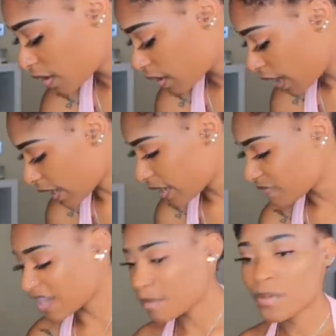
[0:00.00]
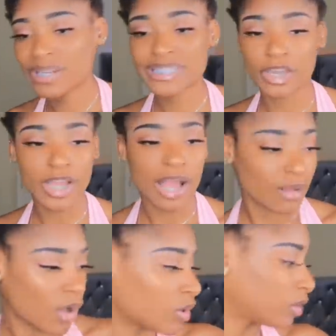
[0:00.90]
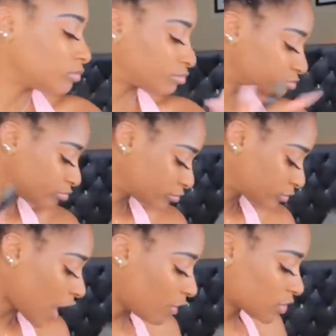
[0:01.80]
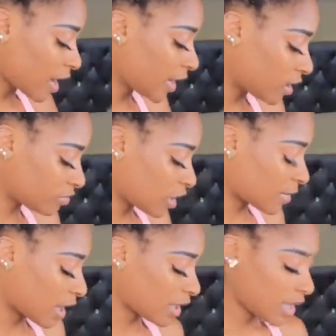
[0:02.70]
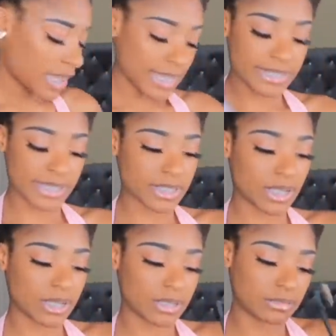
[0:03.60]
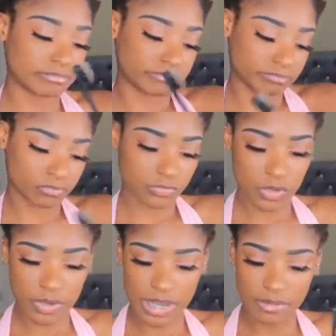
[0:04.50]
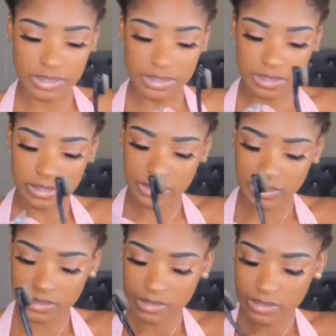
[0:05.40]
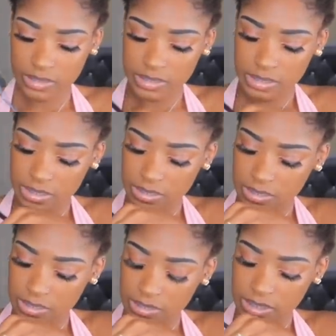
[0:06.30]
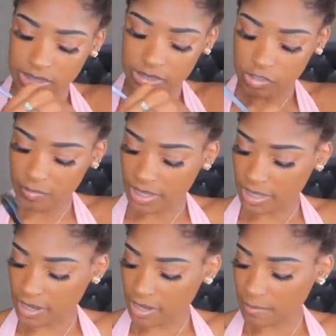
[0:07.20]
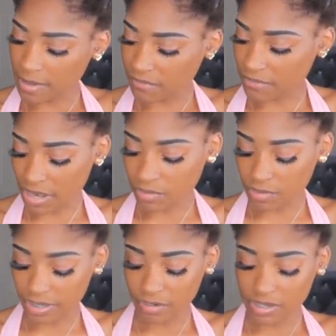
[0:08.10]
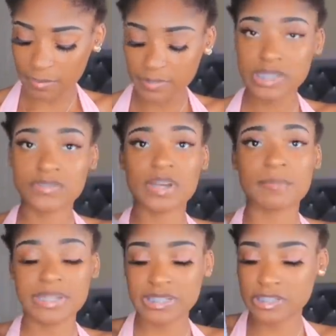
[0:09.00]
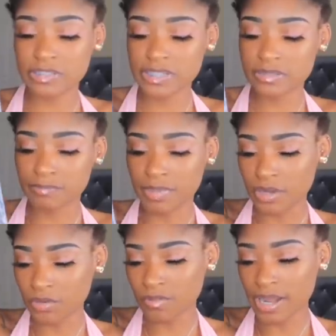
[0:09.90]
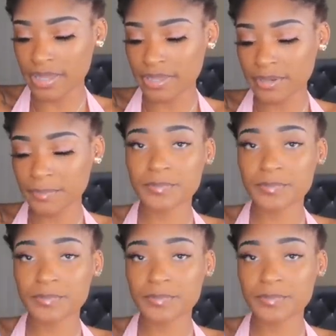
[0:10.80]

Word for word: I can't find a ponytail, y'all. Hold up. Oh, it's right here. Never mind. It's this um who hair is this? This is human hair, but I, I don't know what hair company it's from, but it's just this bundle right here.